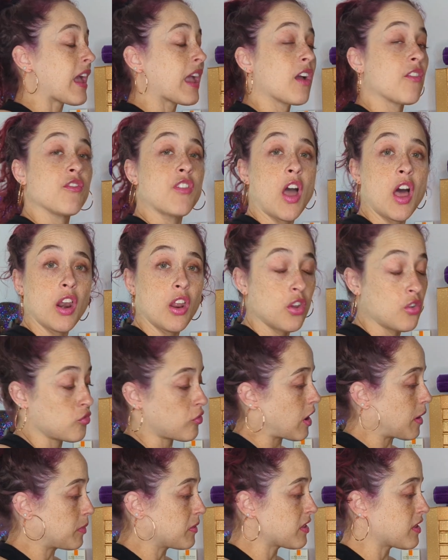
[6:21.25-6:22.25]
I have not
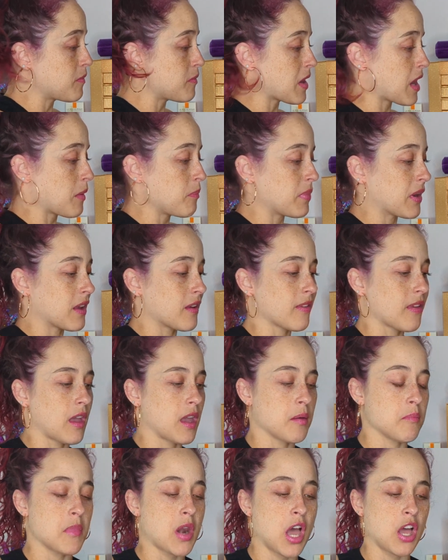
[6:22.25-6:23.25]
unwrapped them yet because I
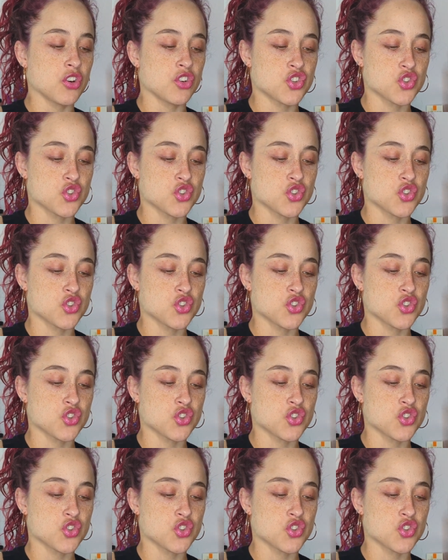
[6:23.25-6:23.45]
am not